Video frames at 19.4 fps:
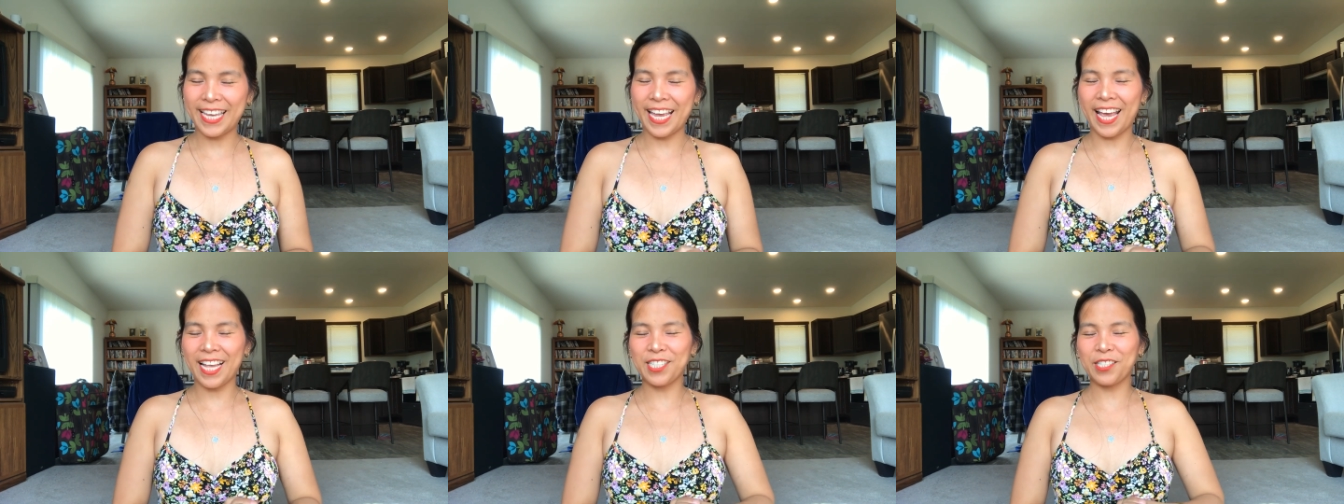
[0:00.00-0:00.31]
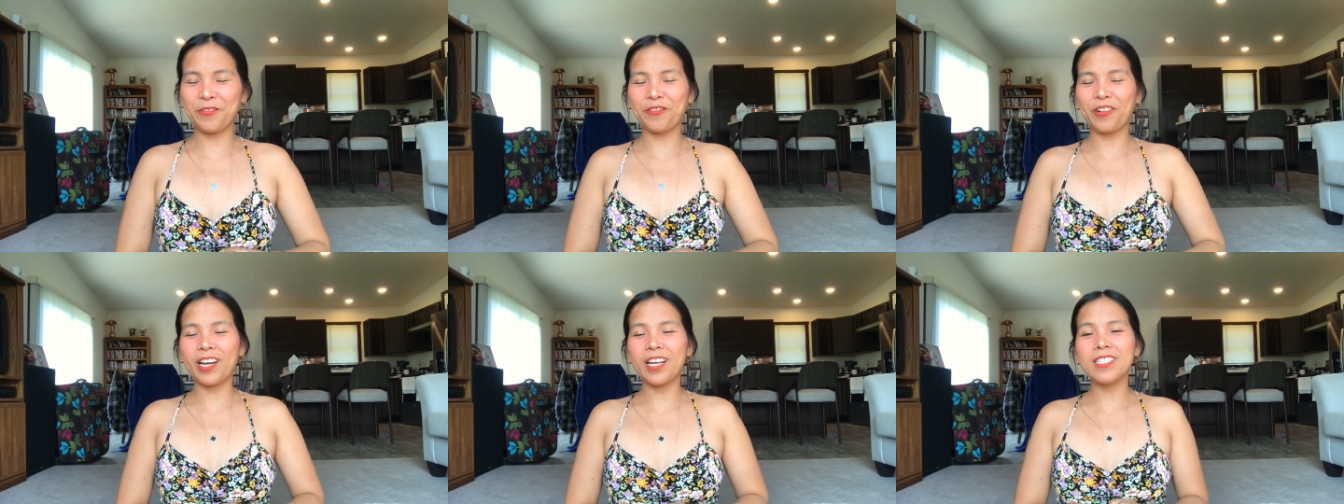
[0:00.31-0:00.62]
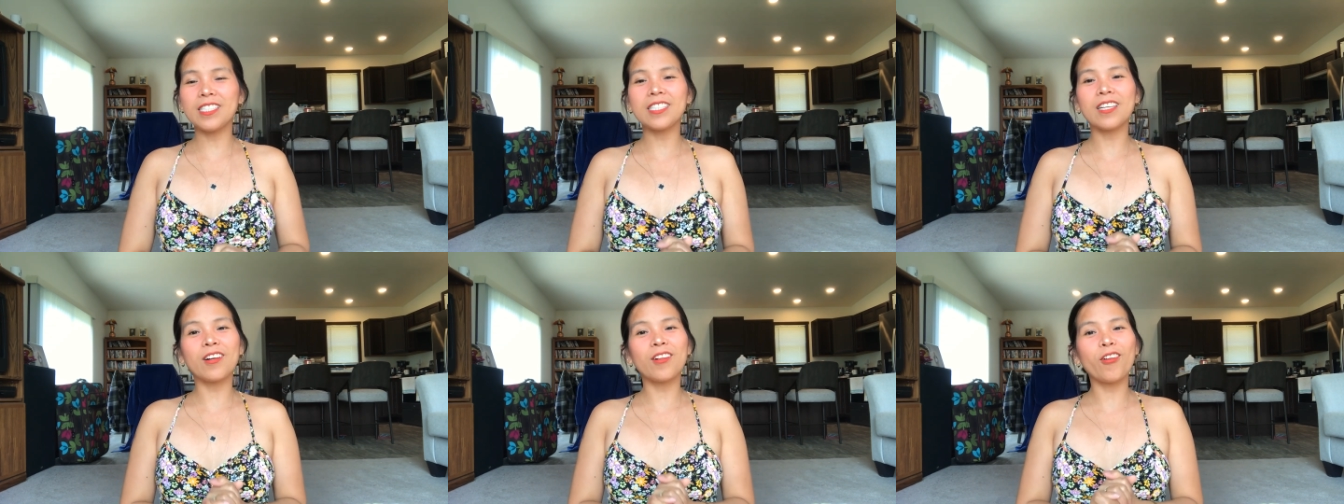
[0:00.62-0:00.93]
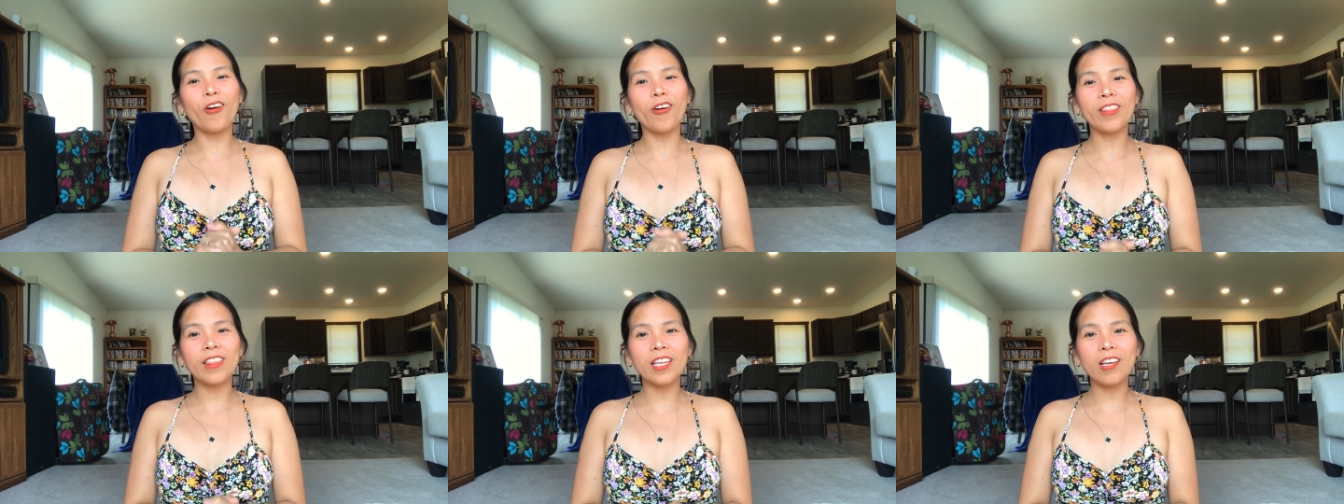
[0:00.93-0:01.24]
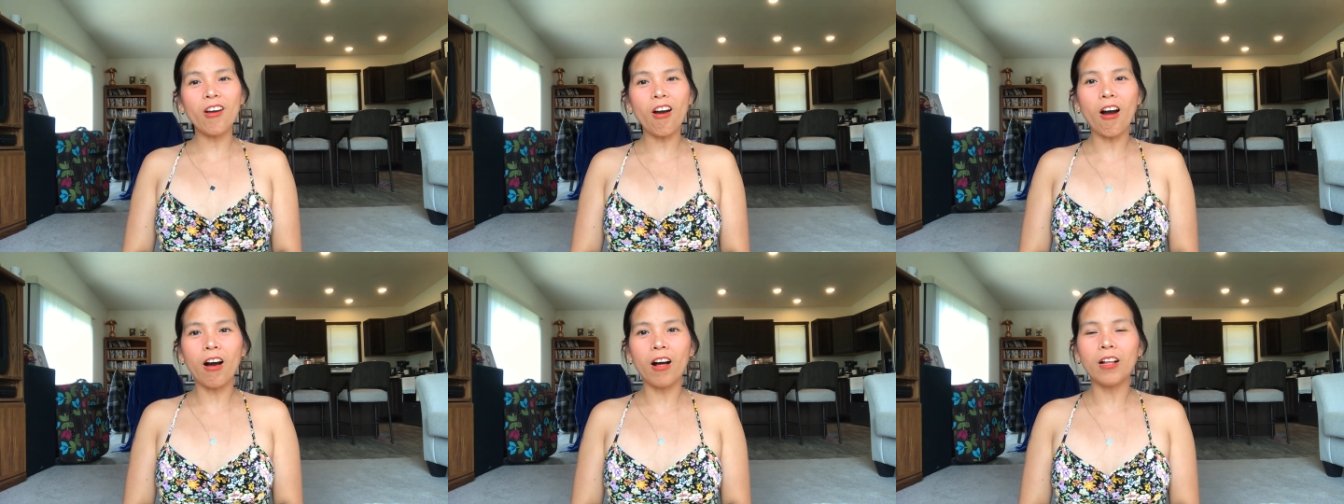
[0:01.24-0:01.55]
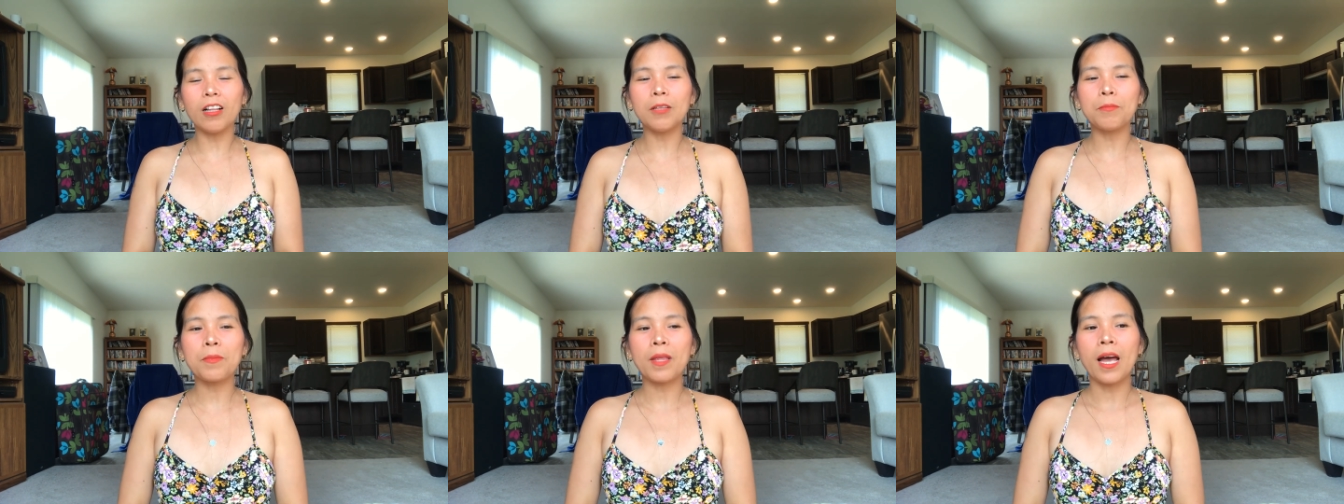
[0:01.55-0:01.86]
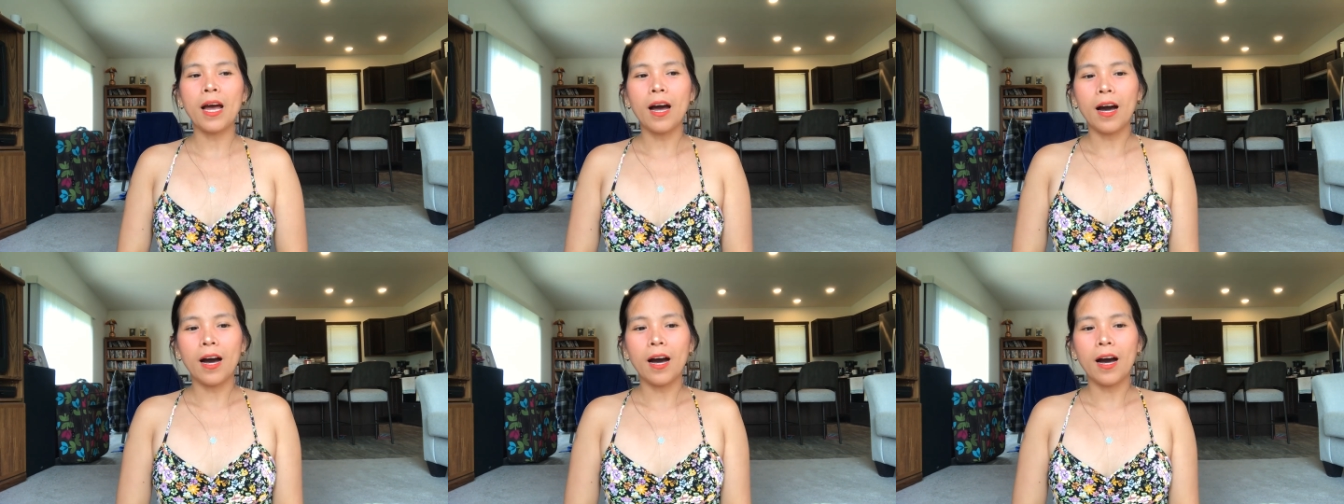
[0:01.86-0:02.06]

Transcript: Yes, friends, a clothing haul.